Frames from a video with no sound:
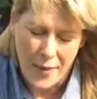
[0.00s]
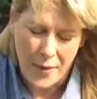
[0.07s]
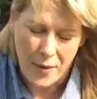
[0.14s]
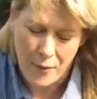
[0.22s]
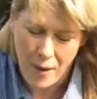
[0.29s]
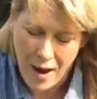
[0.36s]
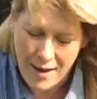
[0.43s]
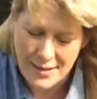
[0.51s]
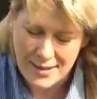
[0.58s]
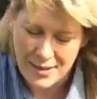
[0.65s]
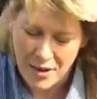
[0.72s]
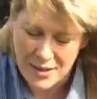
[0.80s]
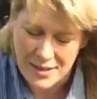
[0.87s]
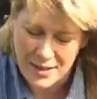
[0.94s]
There are
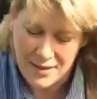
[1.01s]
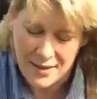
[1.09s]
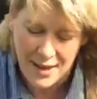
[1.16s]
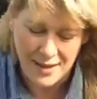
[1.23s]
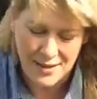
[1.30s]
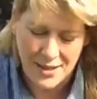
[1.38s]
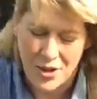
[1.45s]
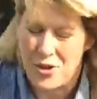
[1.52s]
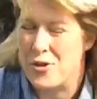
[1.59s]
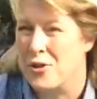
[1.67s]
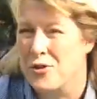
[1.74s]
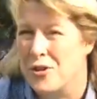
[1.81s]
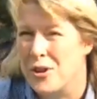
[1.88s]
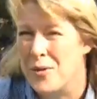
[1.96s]
certain things that you
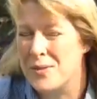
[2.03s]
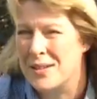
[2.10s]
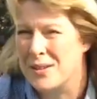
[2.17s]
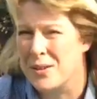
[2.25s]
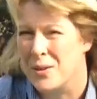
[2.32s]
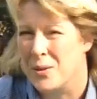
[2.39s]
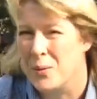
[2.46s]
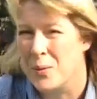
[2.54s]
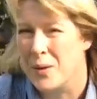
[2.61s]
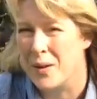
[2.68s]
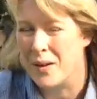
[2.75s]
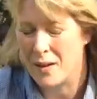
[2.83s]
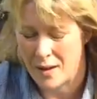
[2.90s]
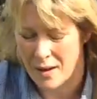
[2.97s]
can do to
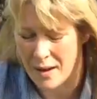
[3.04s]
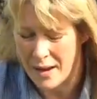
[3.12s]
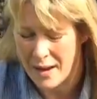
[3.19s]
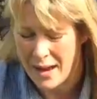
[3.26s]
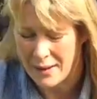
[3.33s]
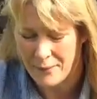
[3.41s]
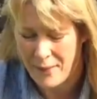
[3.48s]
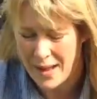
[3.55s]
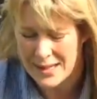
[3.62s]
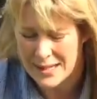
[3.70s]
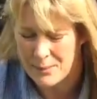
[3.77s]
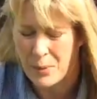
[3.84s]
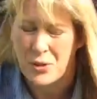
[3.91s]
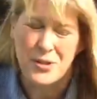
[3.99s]

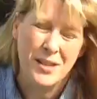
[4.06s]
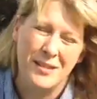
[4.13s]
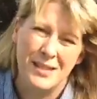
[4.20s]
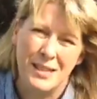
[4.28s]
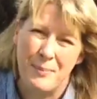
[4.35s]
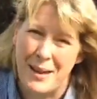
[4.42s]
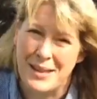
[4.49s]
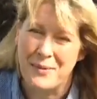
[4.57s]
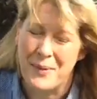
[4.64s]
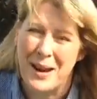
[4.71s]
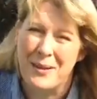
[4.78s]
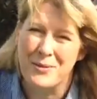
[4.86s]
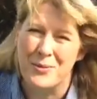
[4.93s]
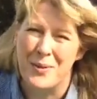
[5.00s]
advanced buttons to mess
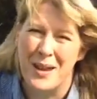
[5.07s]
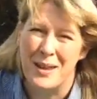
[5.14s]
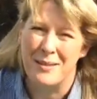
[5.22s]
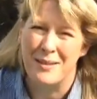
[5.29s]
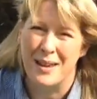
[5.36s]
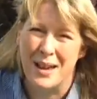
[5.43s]
around with.